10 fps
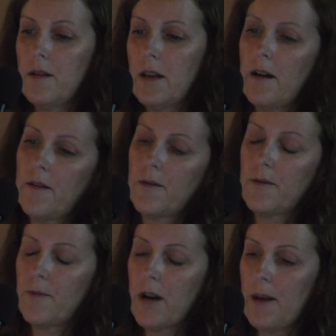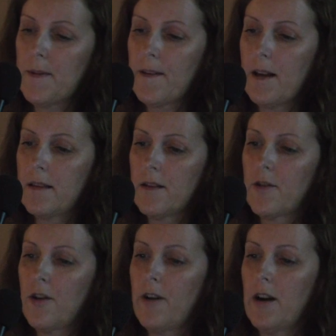Now, what I presented
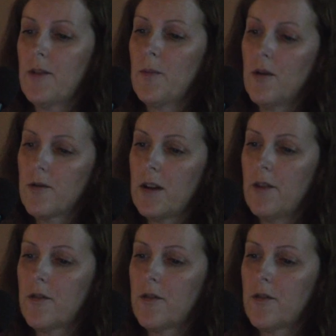so far is mostly,